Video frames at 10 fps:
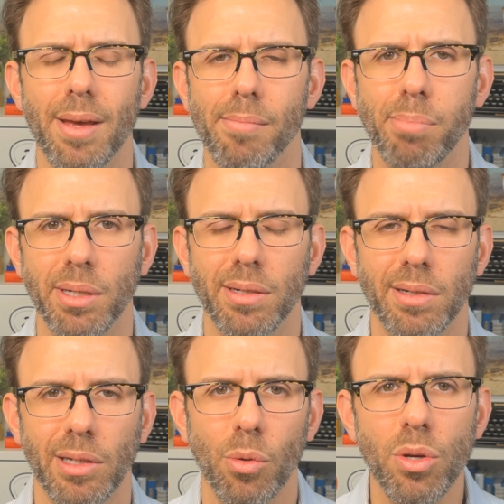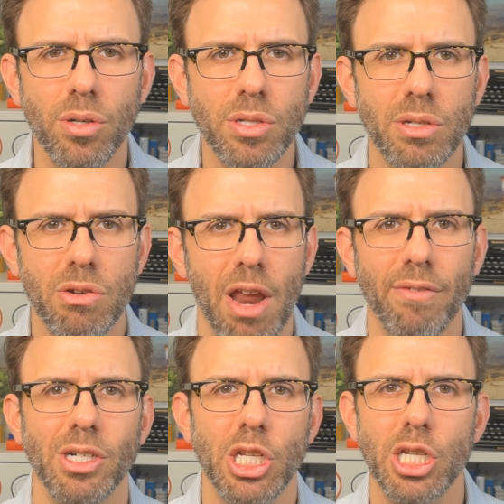But lawyers
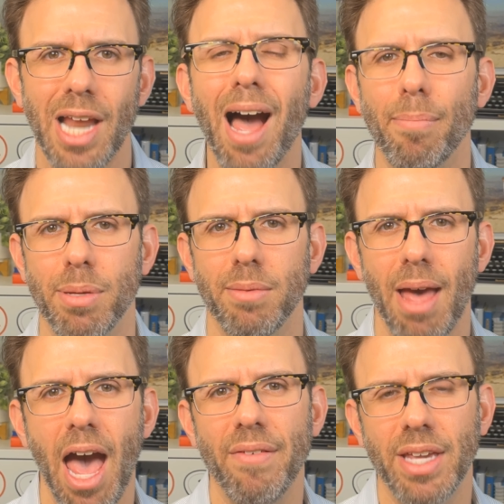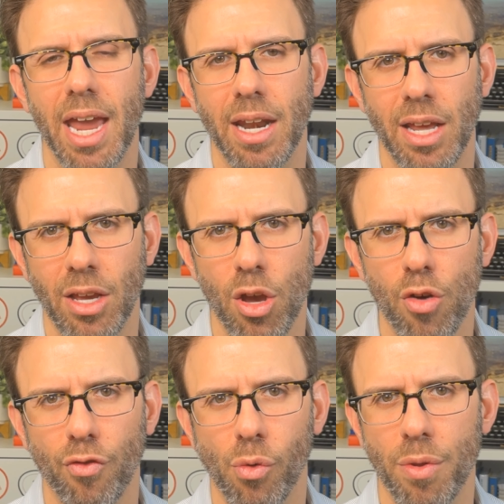never stop advocating
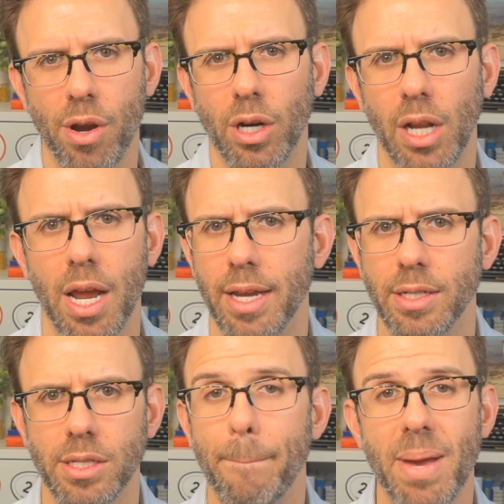for their clients.